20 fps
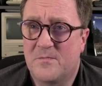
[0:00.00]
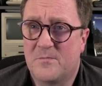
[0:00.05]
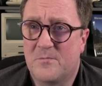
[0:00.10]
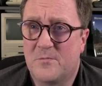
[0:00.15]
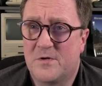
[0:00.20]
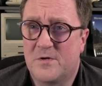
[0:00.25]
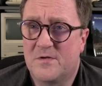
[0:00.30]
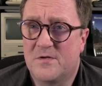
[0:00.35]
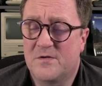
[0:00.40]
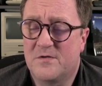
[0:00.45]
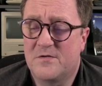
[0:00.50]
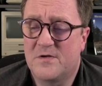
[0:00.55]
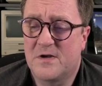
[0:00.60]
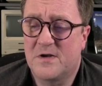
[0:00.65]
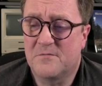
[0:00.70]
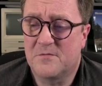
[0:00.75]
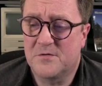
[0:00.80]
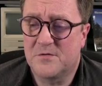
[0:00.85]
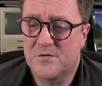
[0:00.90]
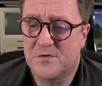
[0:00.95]
with the
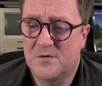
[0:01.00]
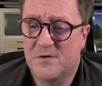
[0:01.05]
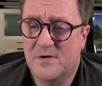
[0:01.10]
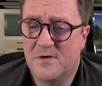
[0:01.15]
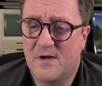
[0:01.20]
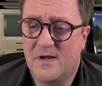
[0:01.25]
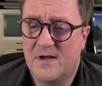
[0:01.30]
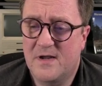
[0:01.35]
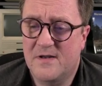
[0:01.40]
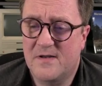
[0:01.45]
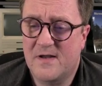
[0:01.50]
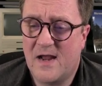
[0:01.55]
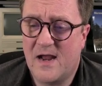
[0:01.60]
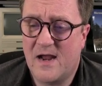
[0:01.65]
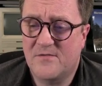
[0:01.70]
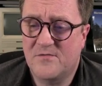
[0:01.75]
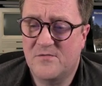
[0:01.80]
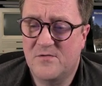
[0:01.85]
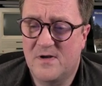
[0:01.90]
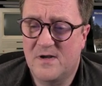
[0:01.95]
general journal, it
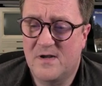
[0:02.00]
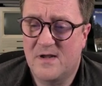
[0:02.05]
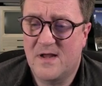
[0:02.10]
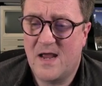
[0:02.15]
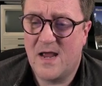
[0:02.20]
actually